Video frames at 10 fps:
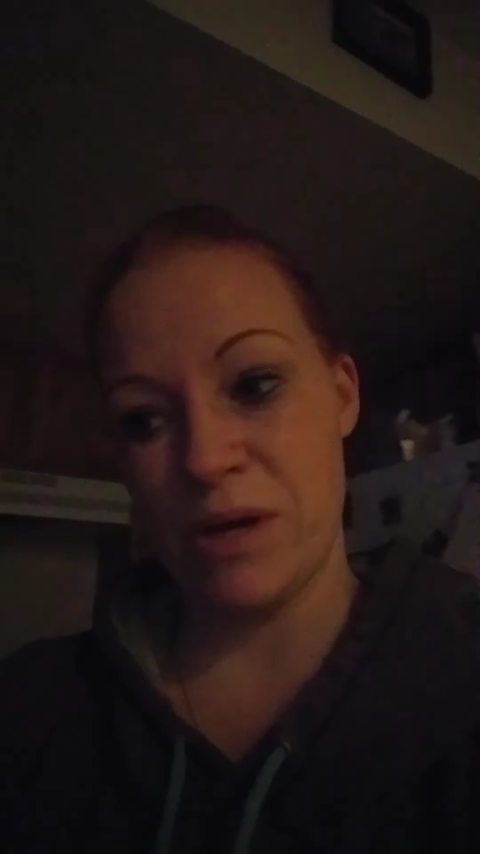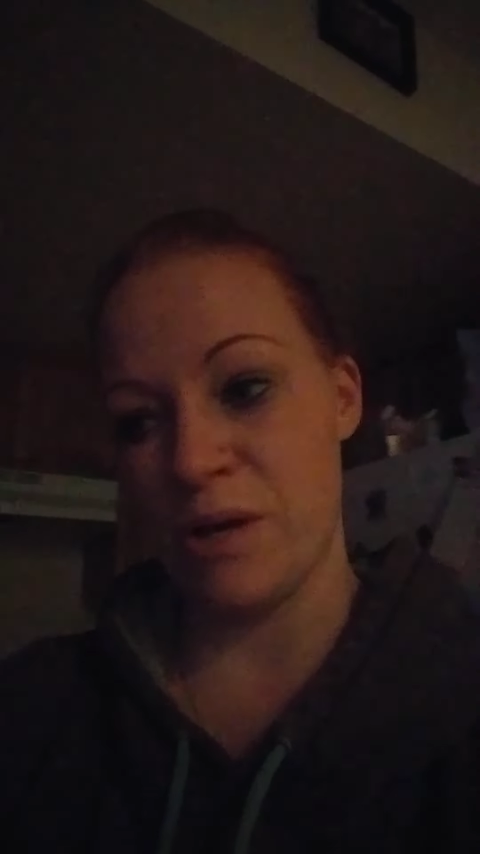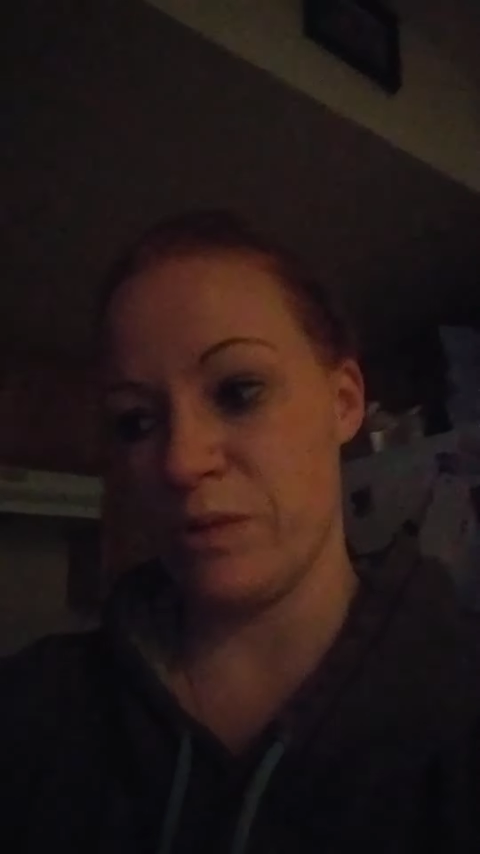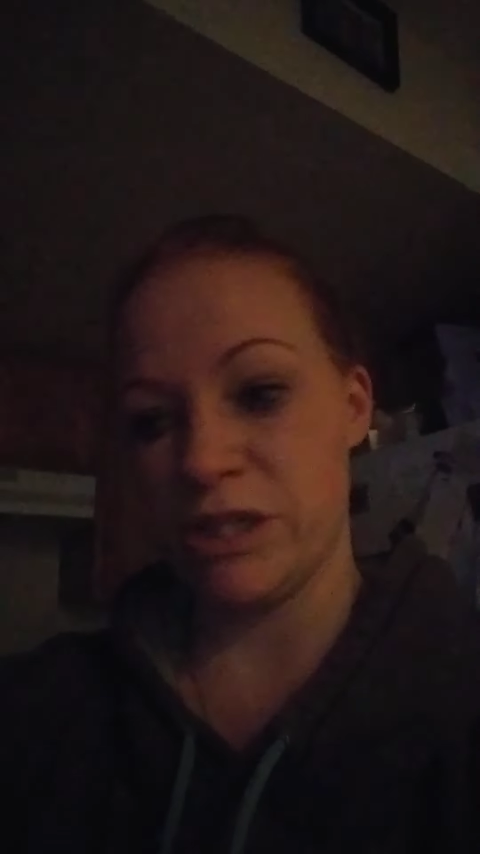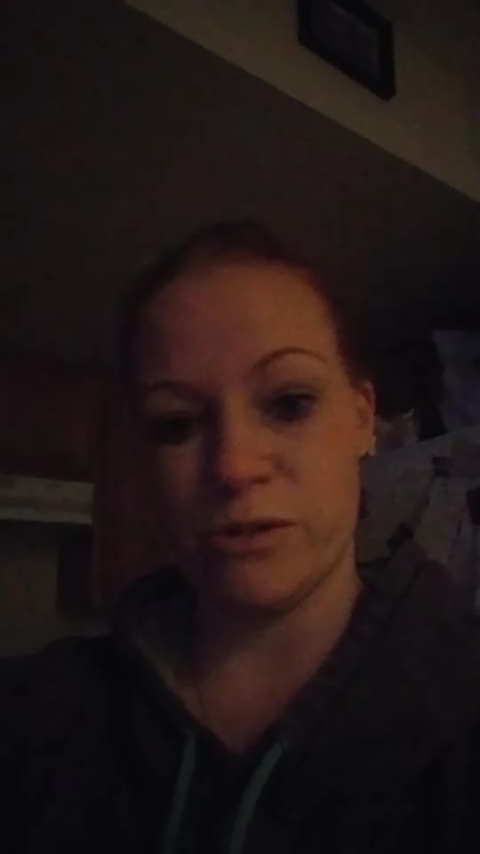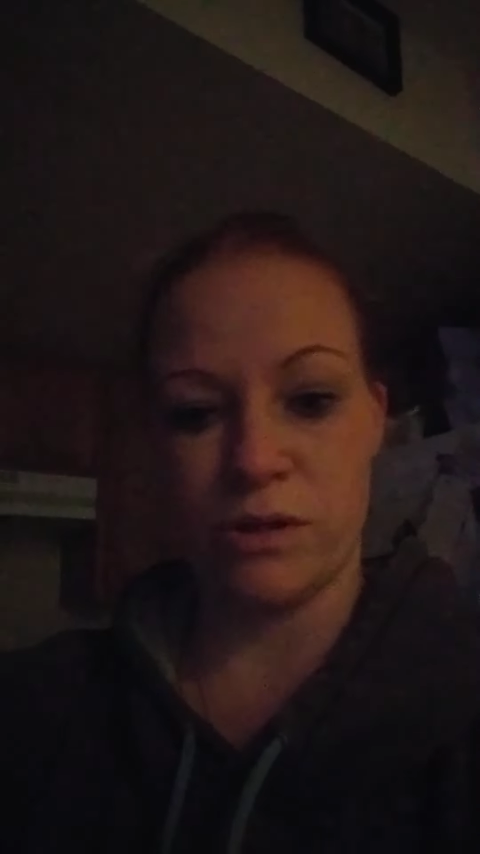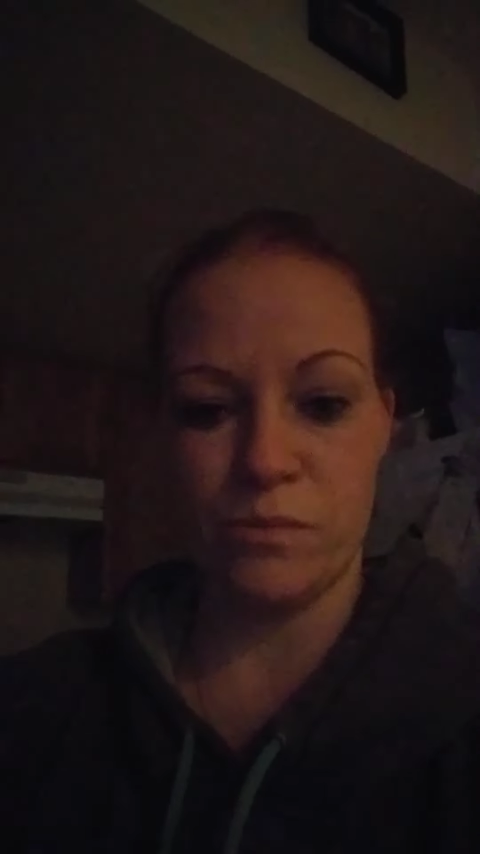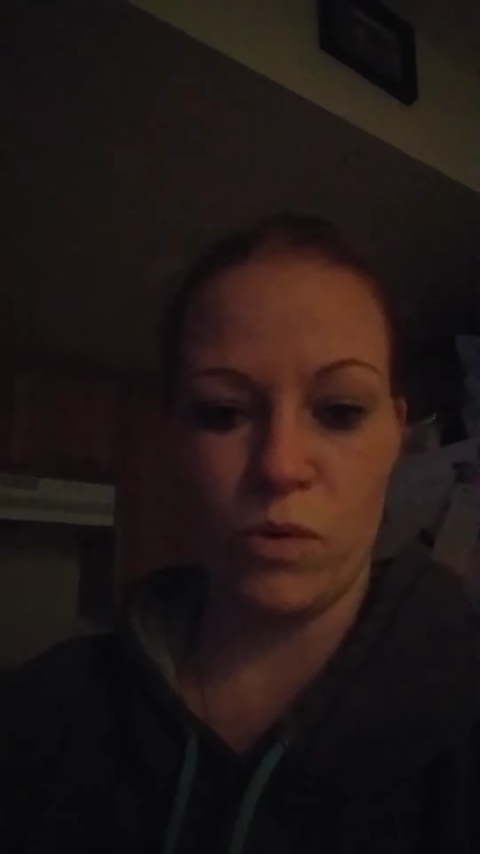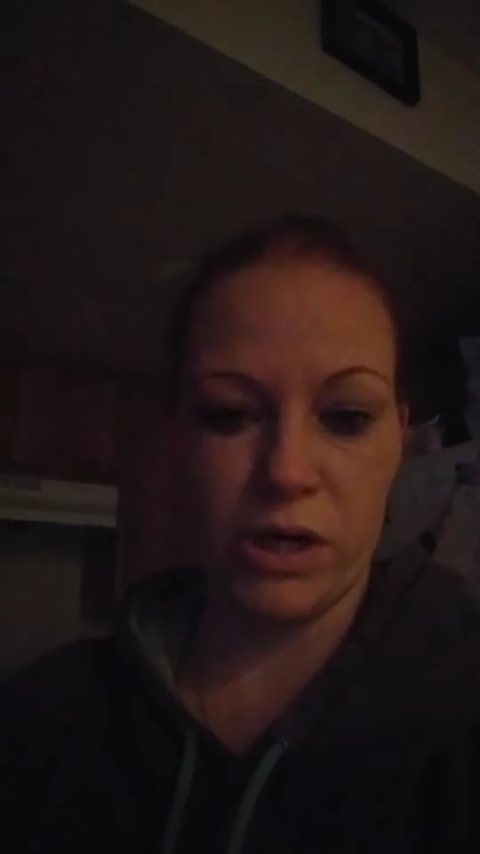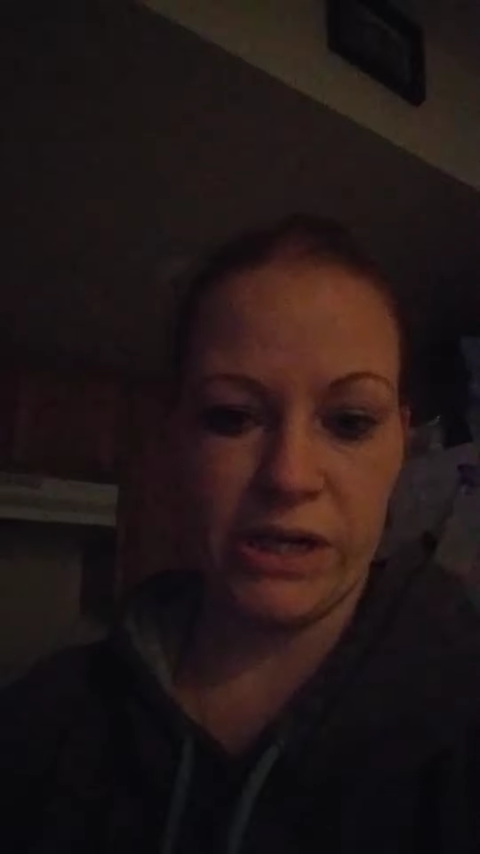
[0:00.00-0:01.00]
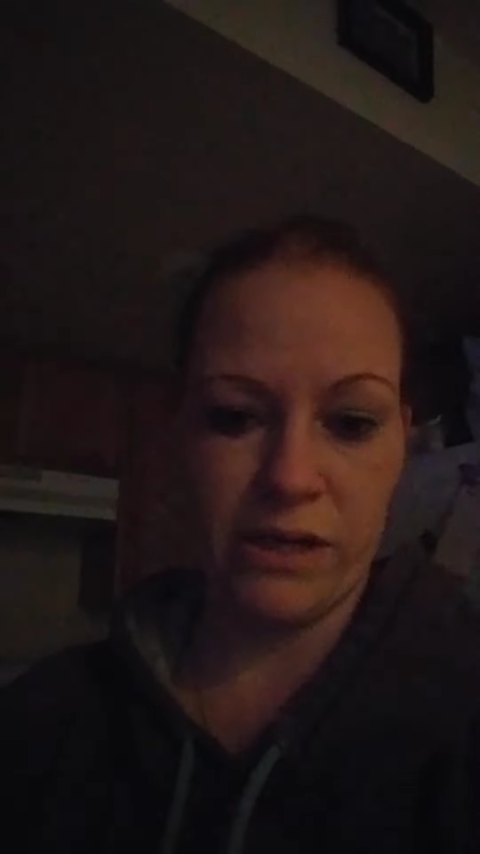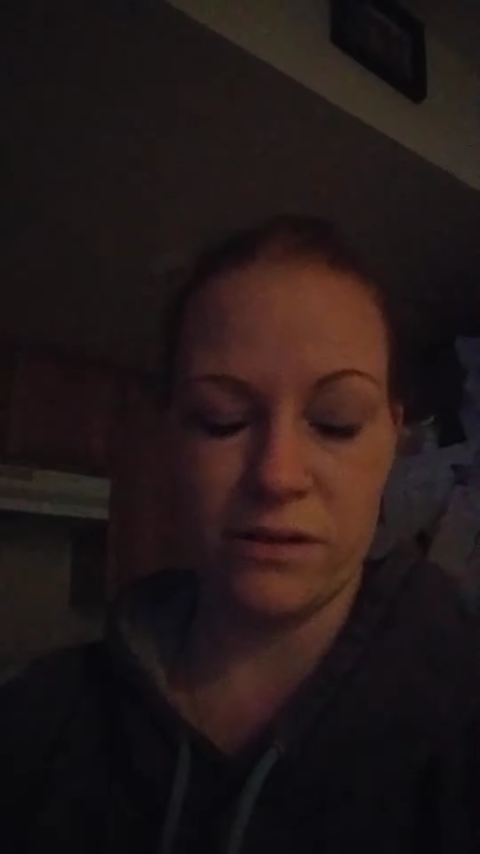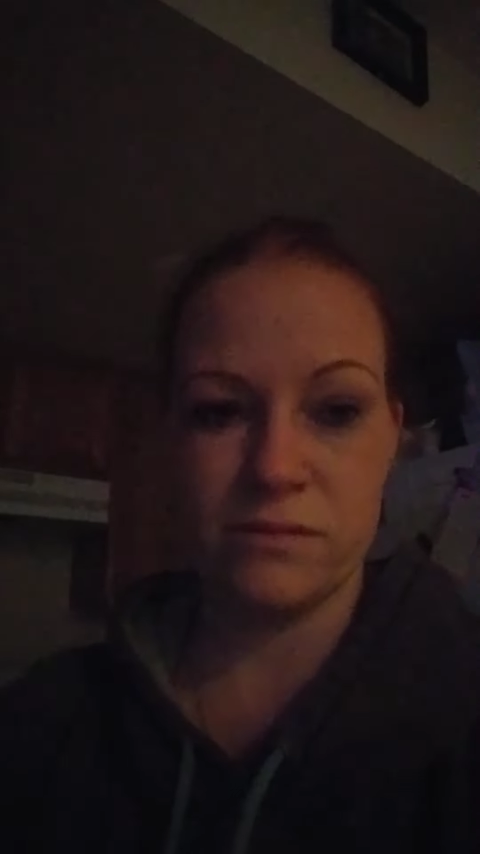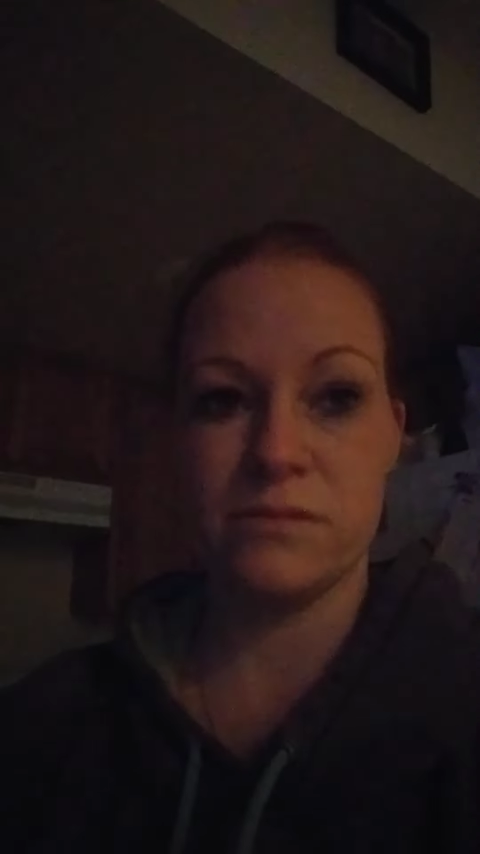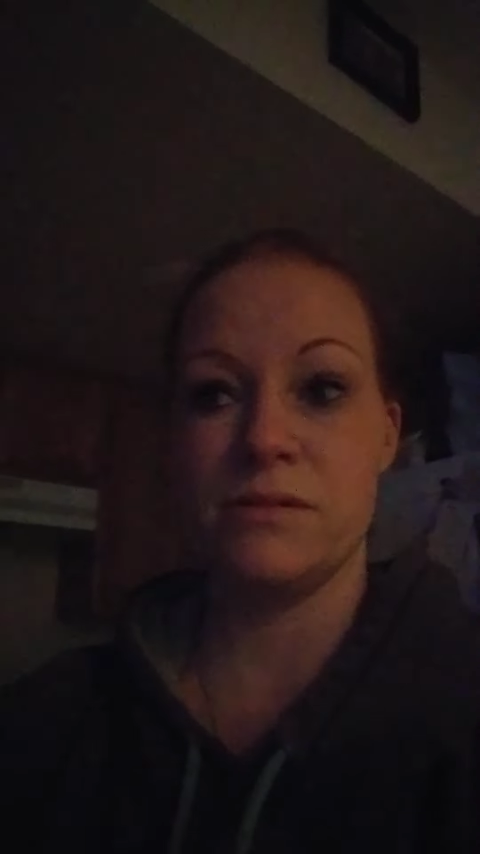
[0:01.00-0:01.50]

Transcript: and we do our morning,